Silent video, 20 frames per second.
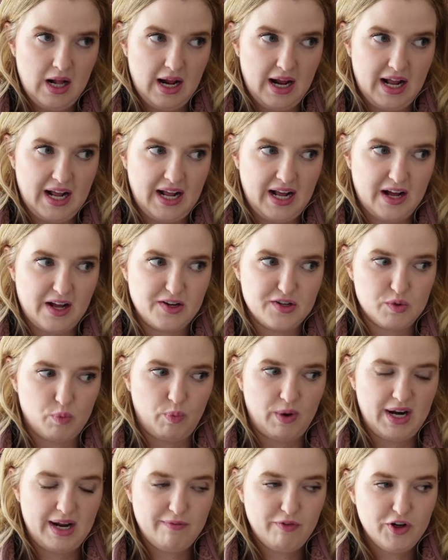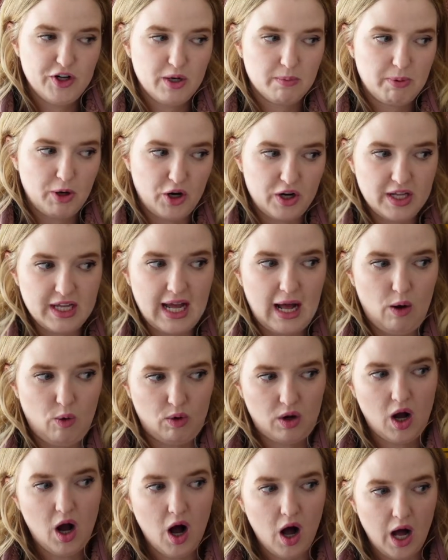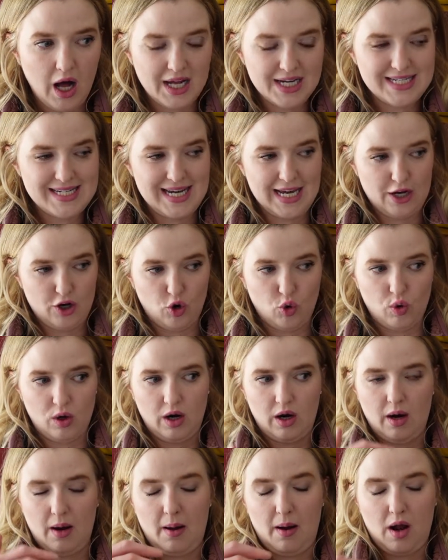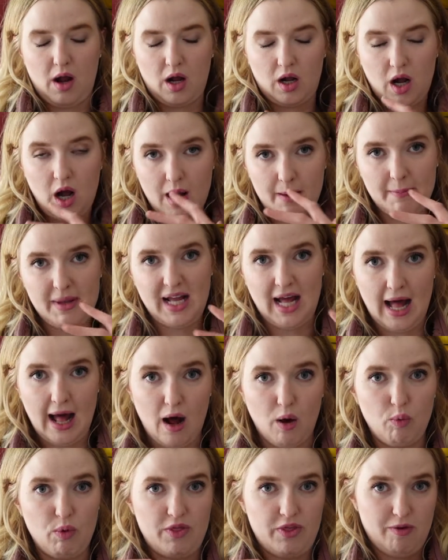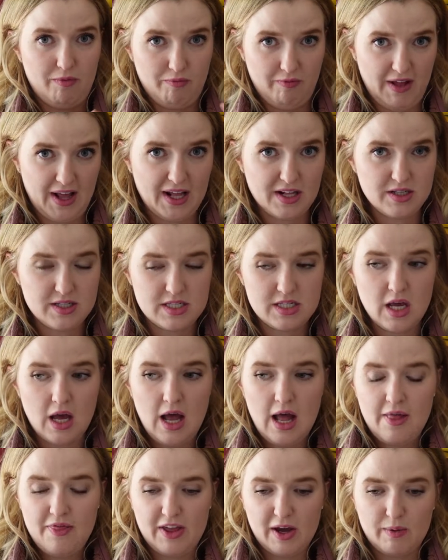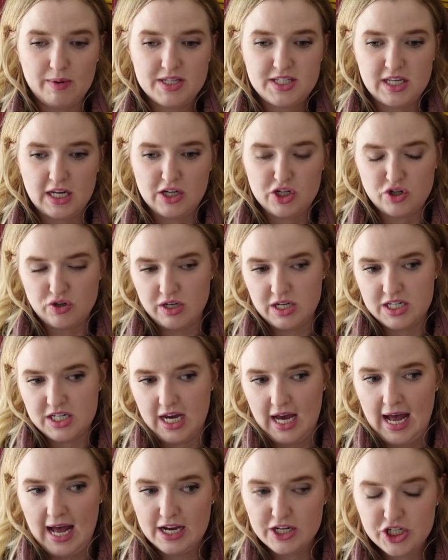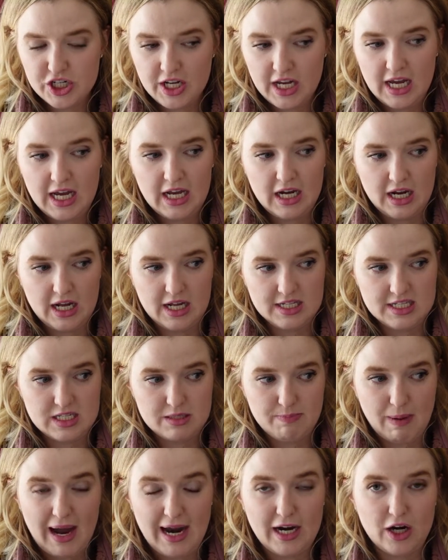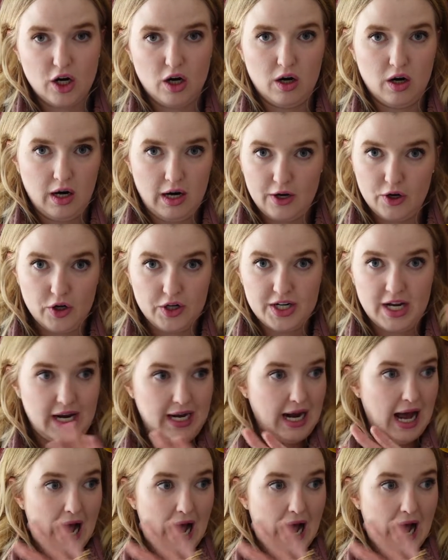And whenever you're putting out content or coming out with events, they always say you need to educate, inspire, or entertain.